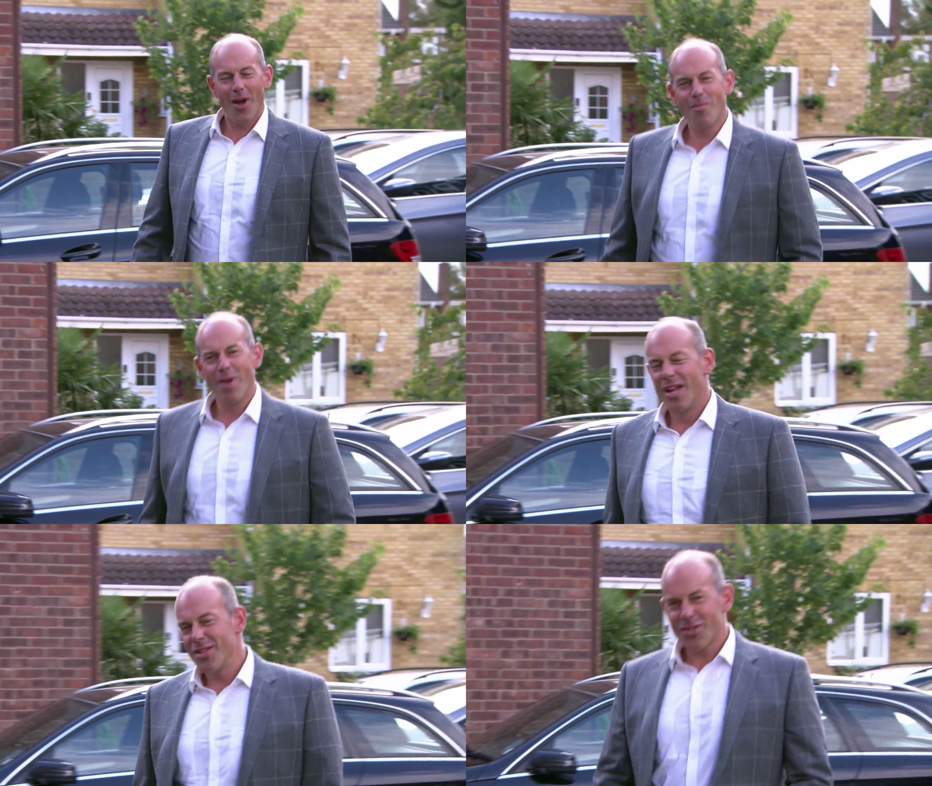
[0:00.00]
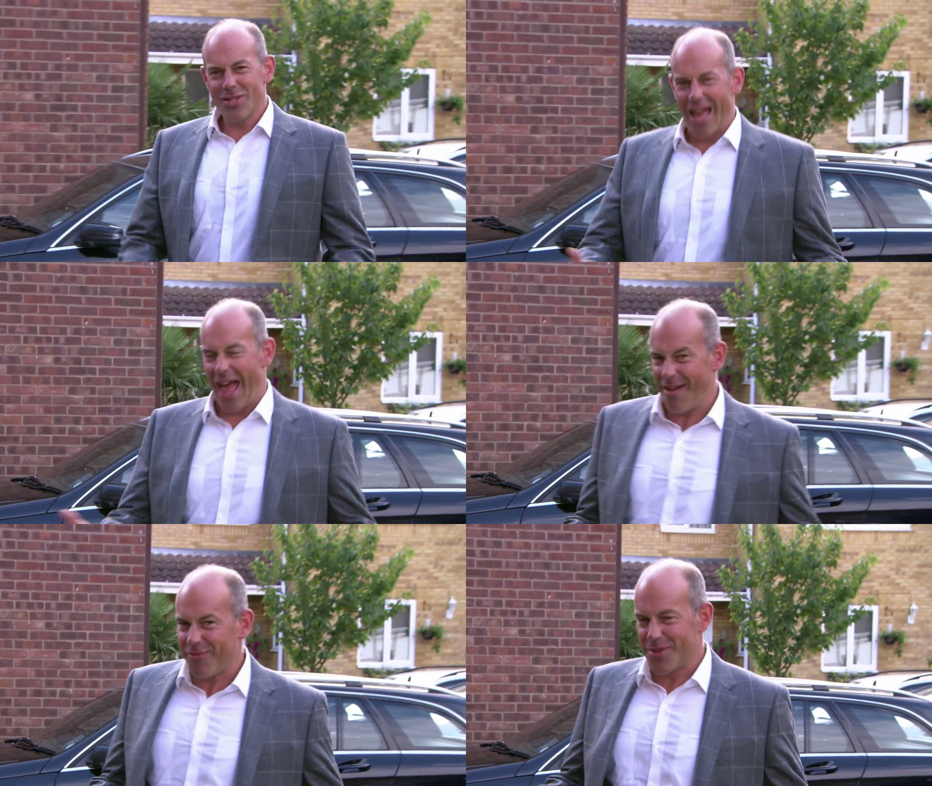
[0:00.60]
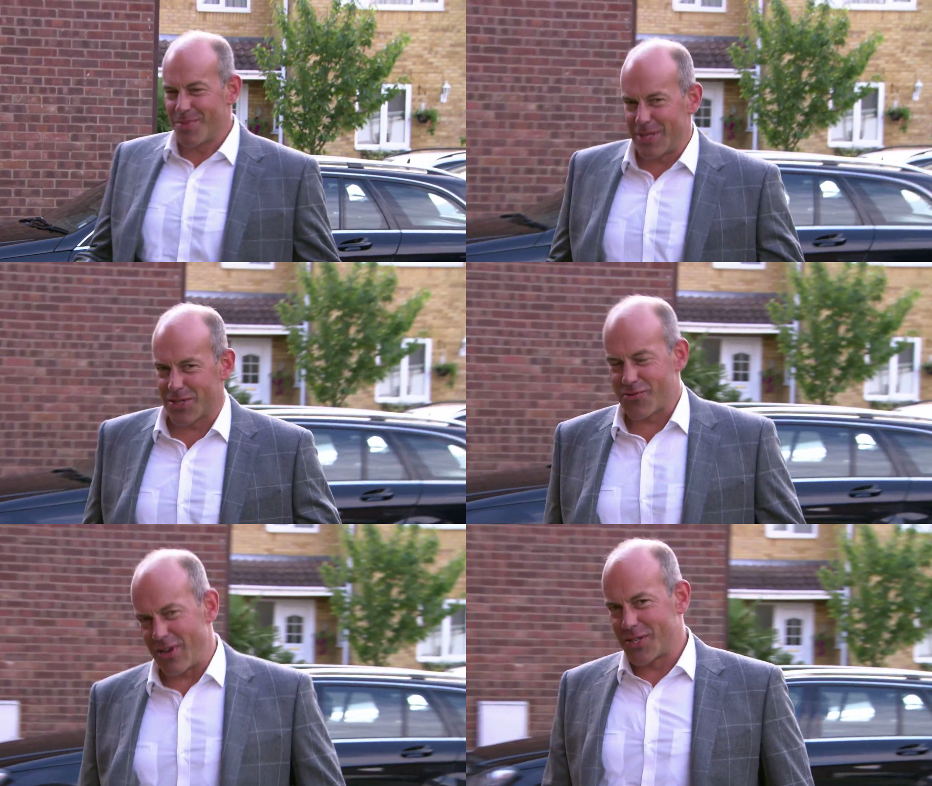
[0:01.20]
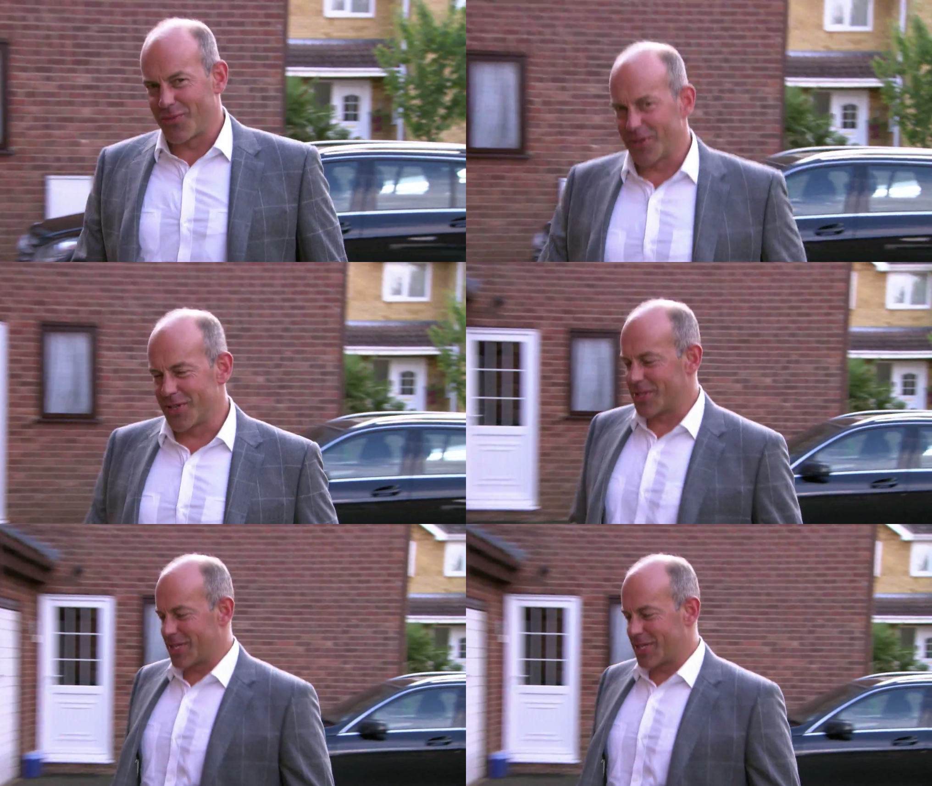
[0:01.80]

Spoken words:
home doesn't have to be stressful and